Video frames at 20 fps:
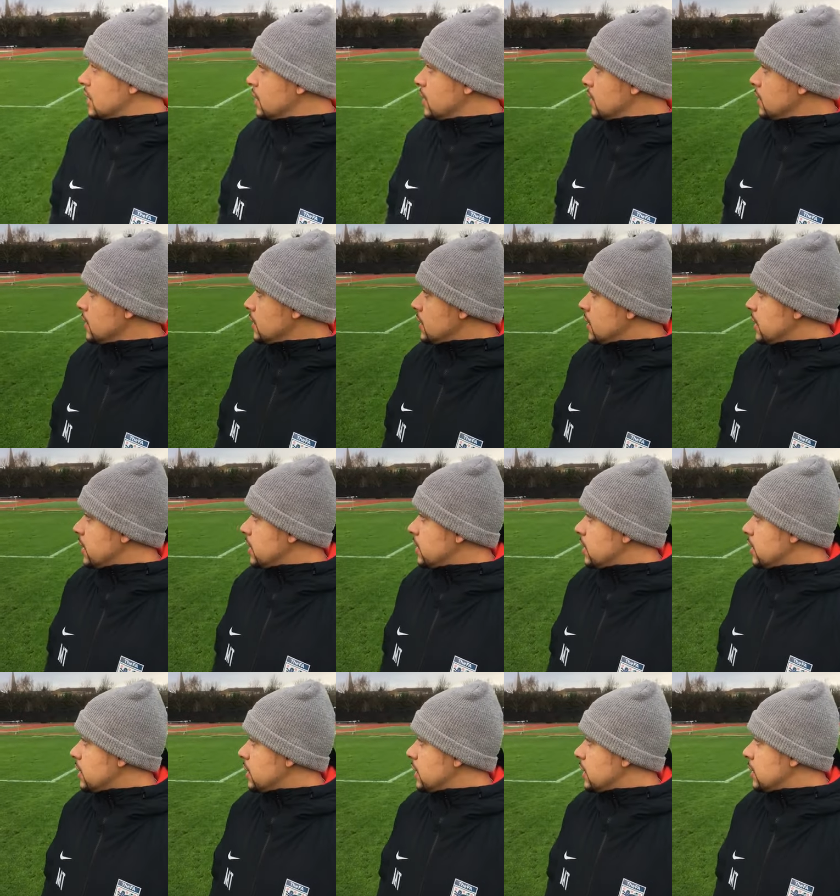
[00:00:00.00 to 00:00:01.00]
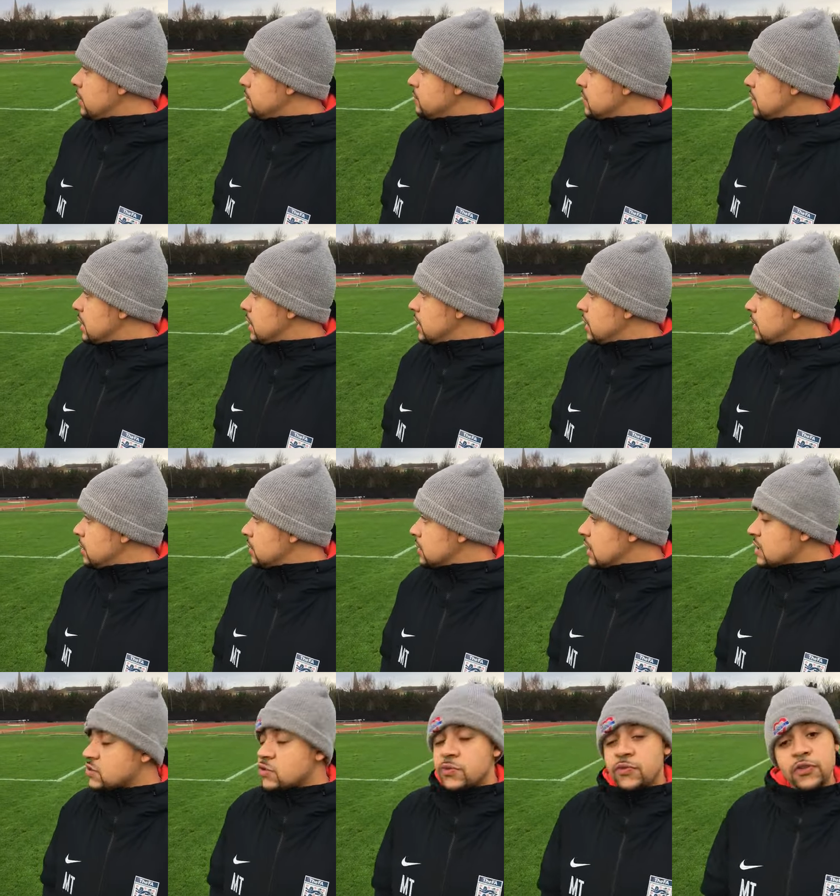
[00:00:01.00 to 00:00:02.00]
And yeah,
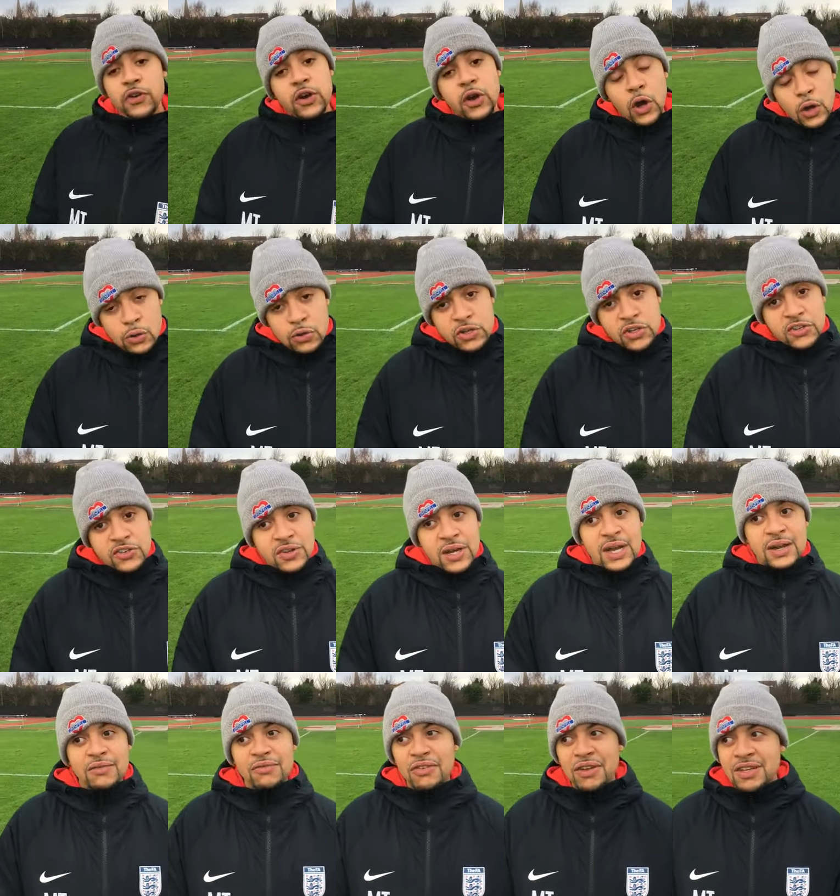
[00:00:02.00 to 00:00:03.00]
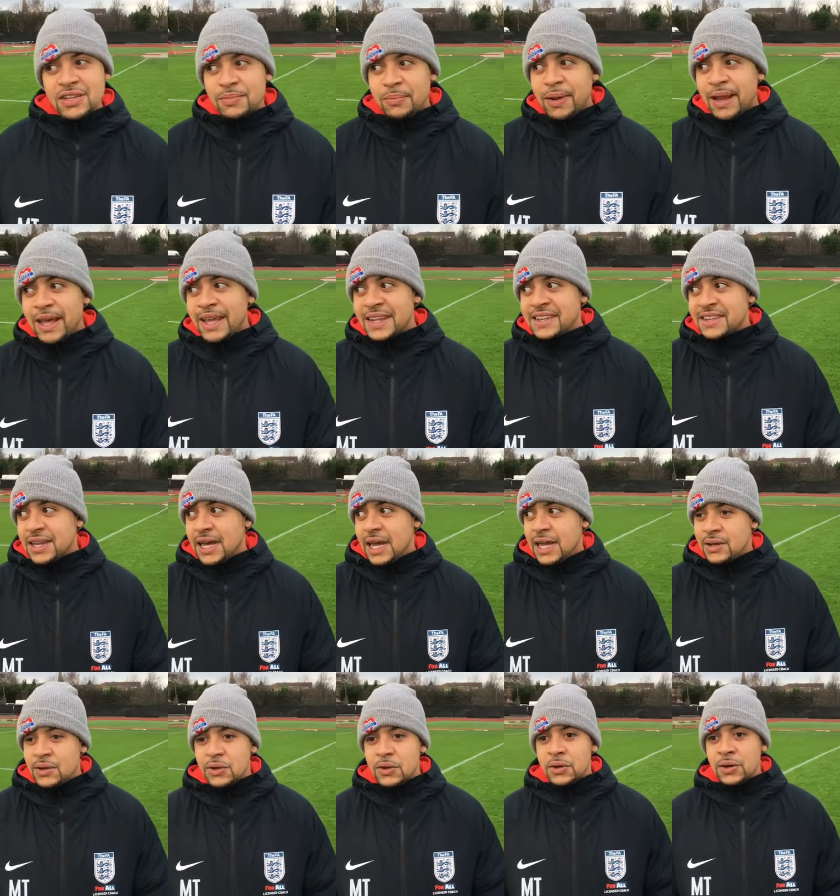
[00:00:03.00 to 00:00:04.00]
that's for the coaching side of things. Playing
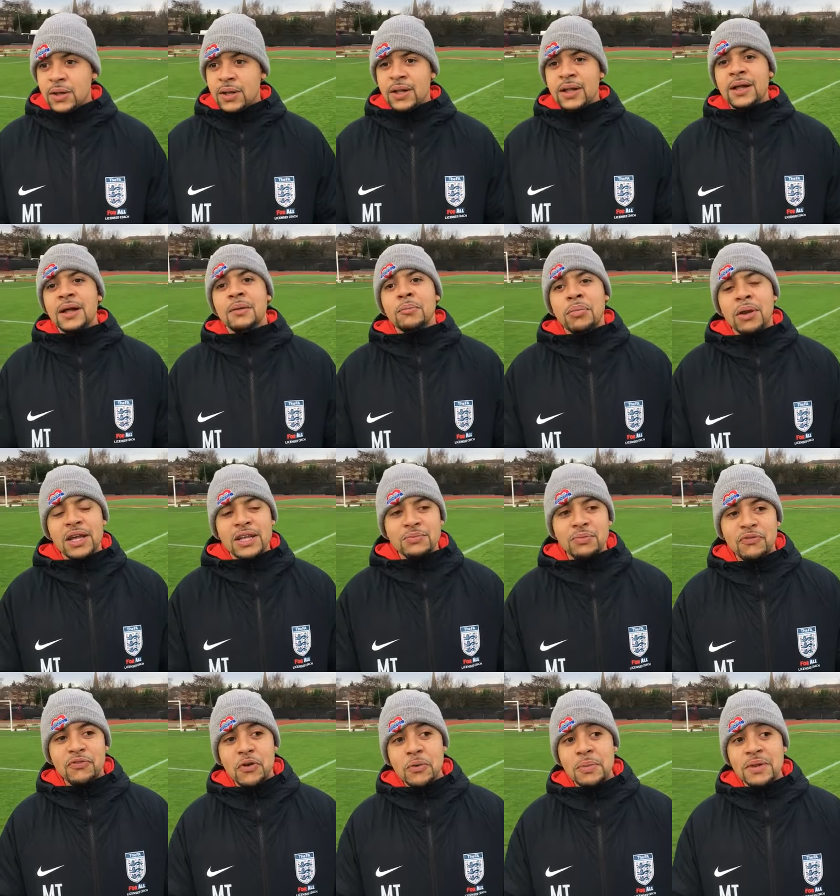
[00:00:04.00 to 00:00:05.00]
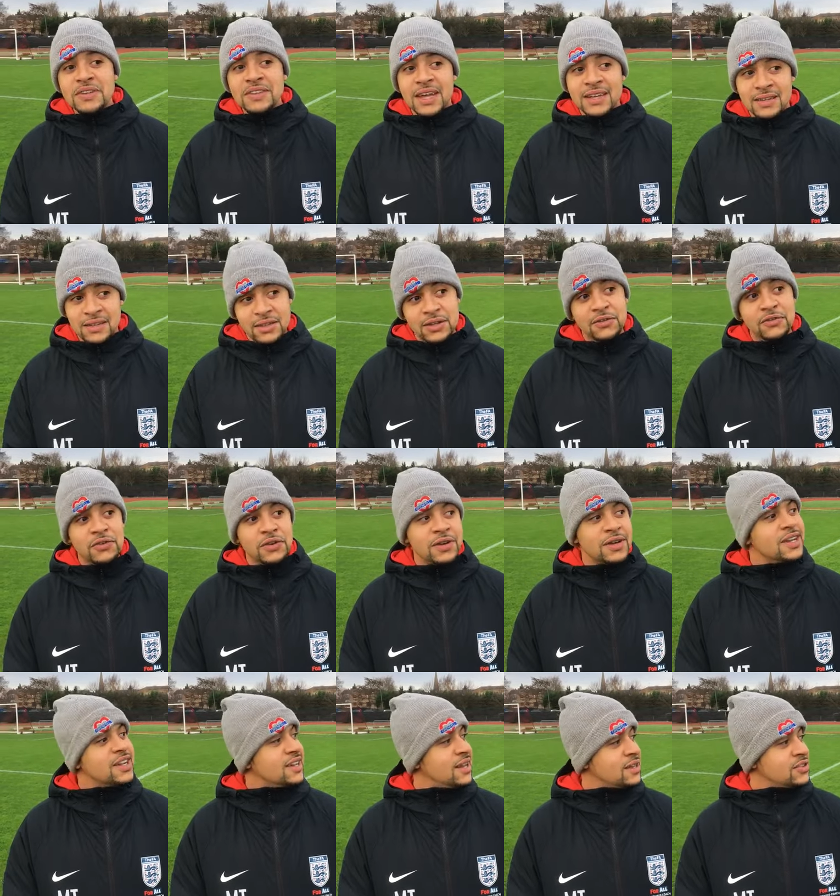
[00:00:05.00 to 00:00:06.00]
side or players' performance, that's a
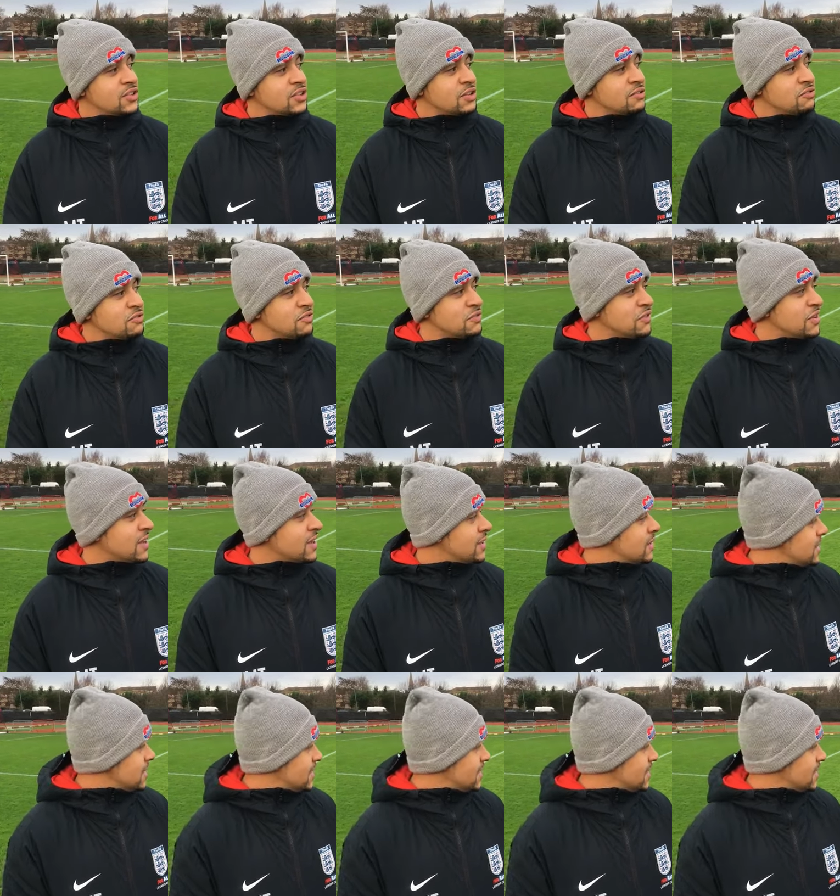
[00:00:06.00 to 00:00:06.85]
different thing.